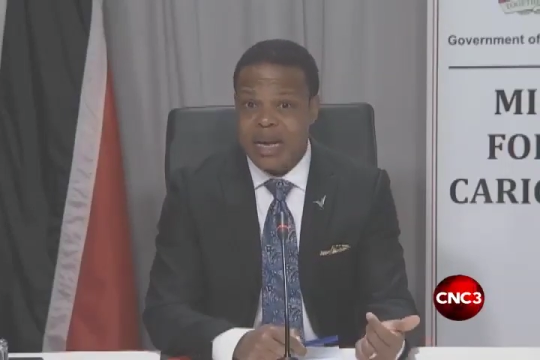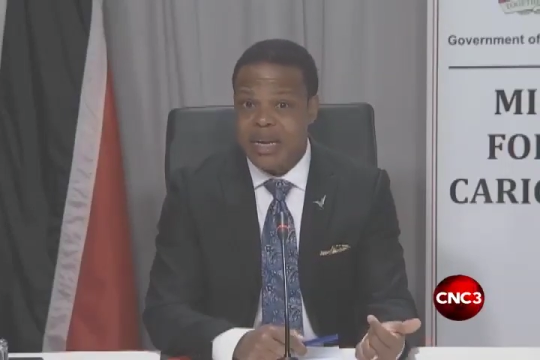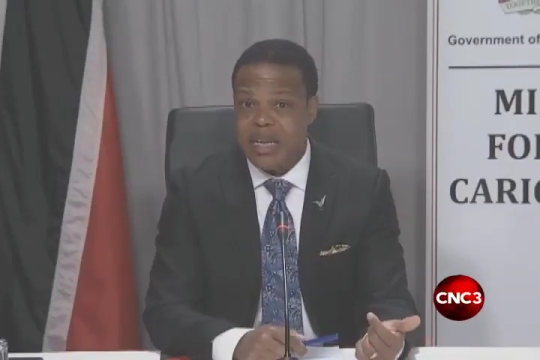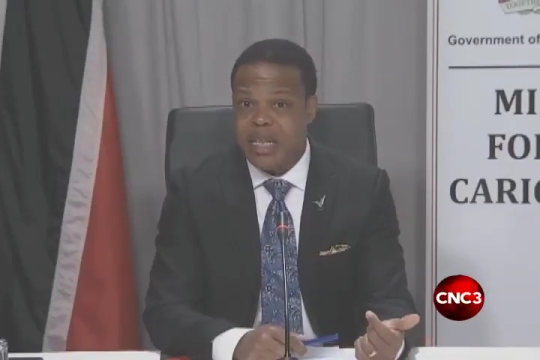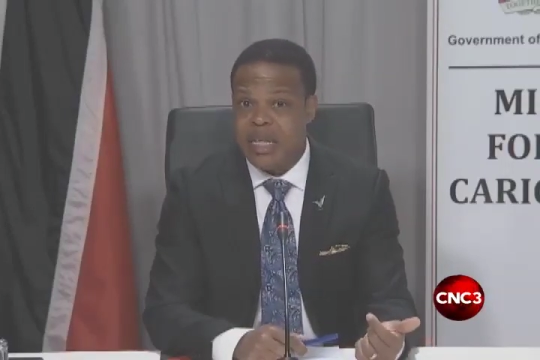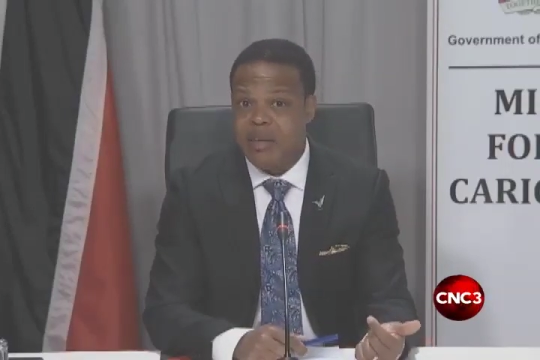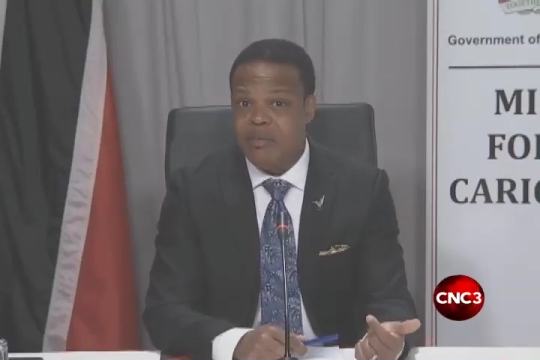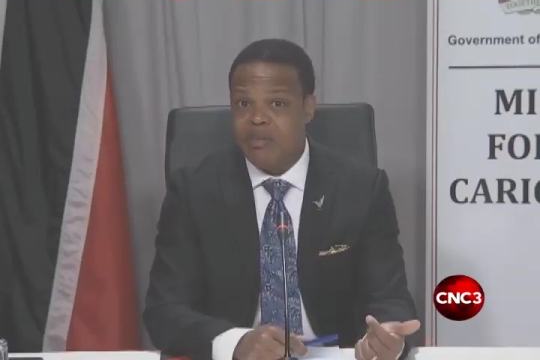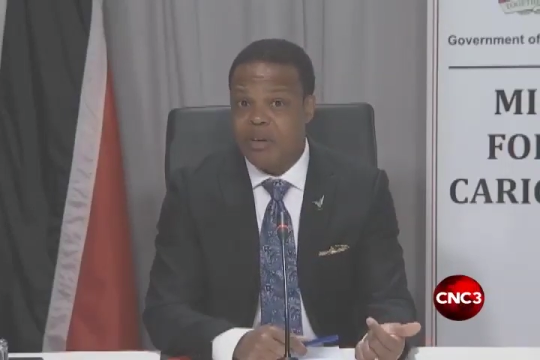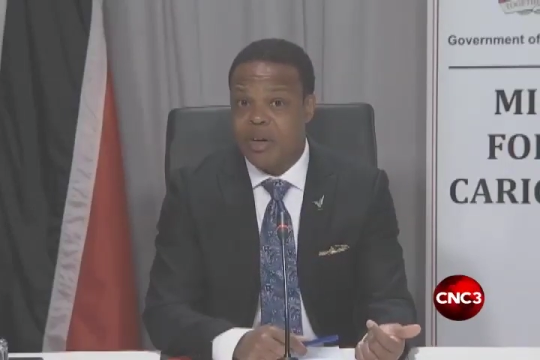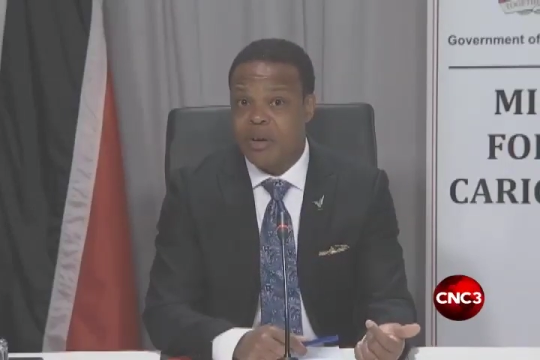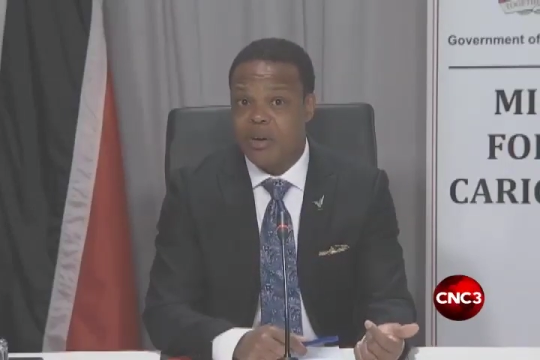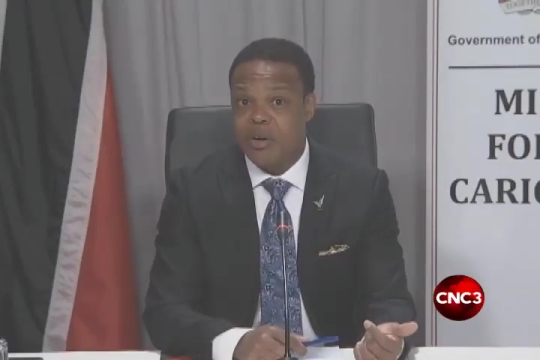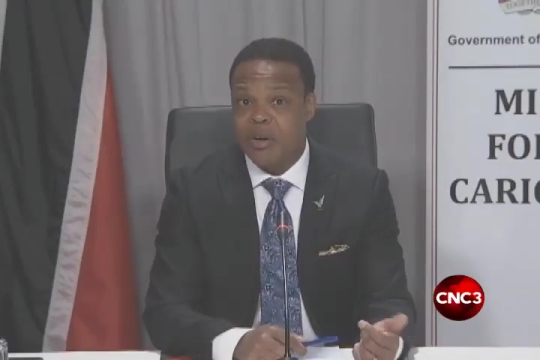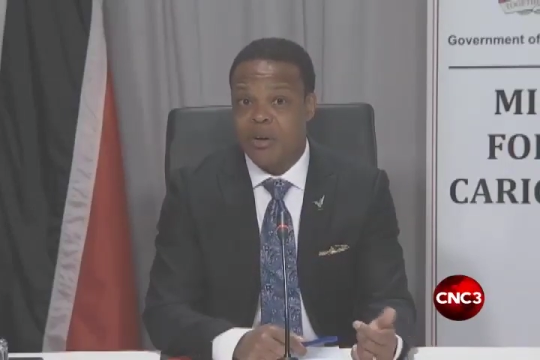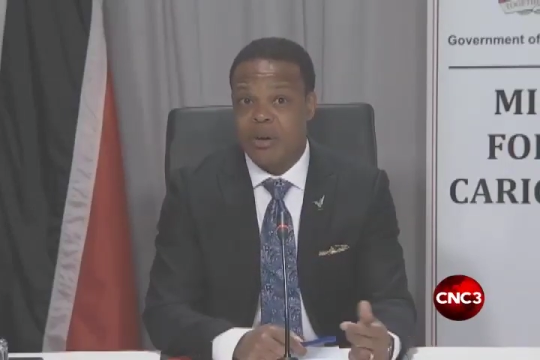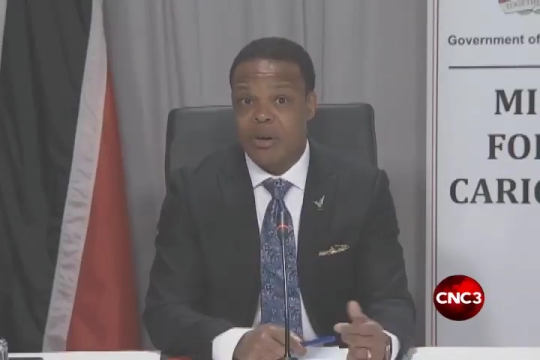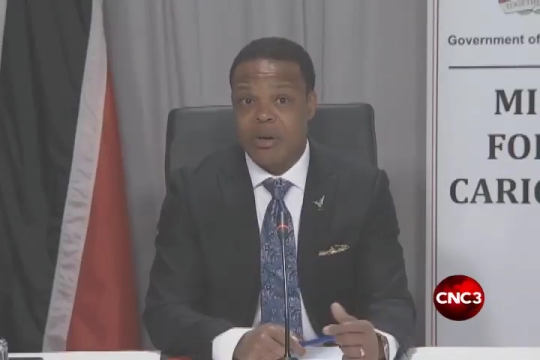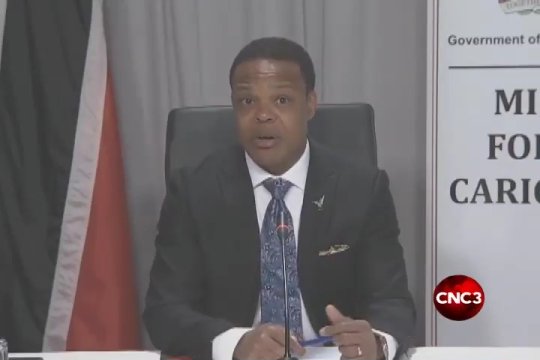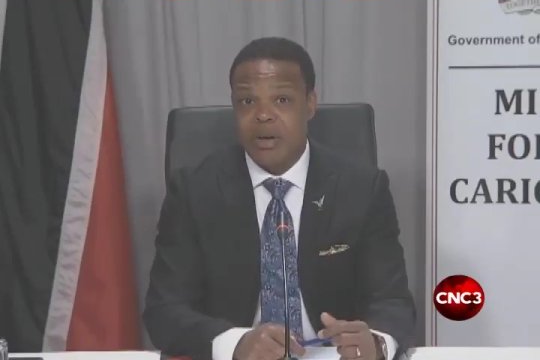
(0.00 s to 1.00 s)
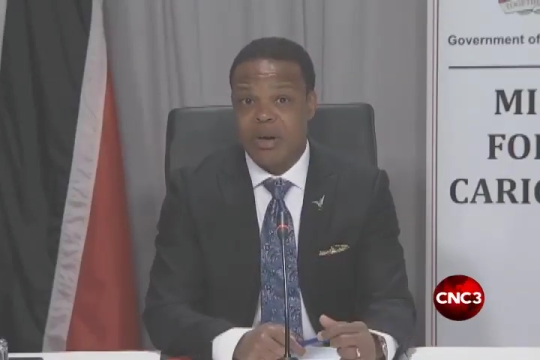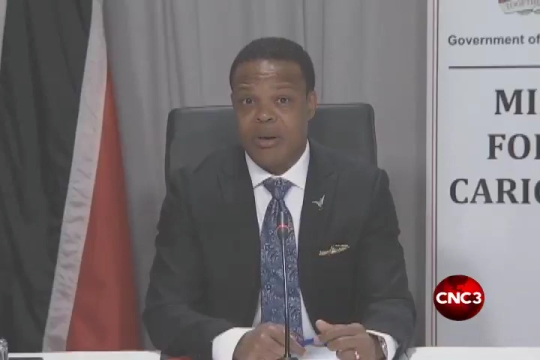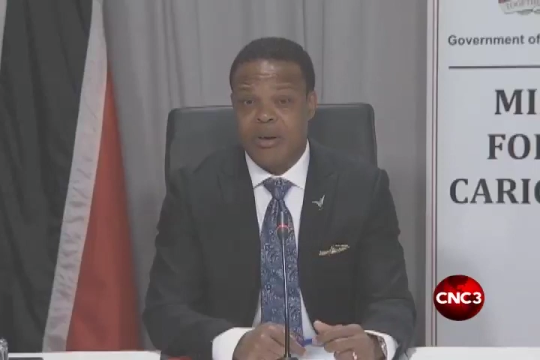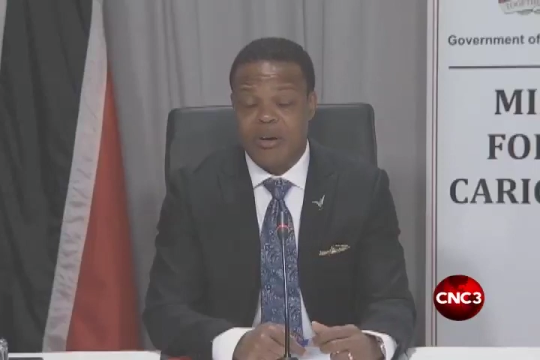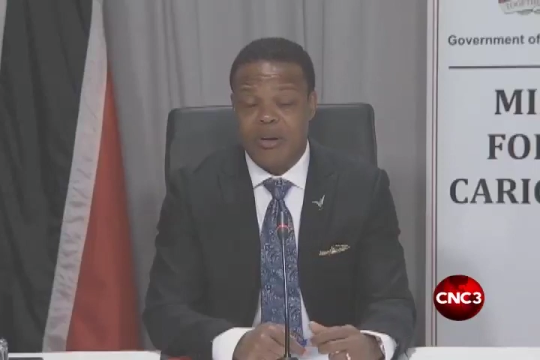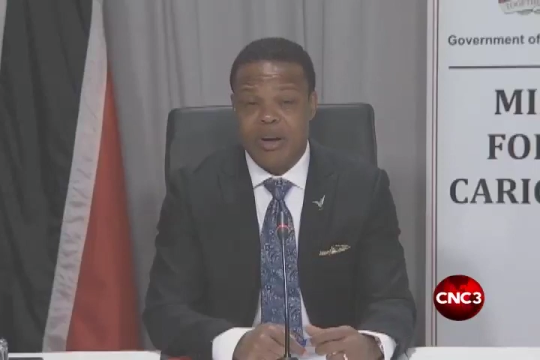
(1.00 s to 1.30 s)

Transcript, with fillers: and even our,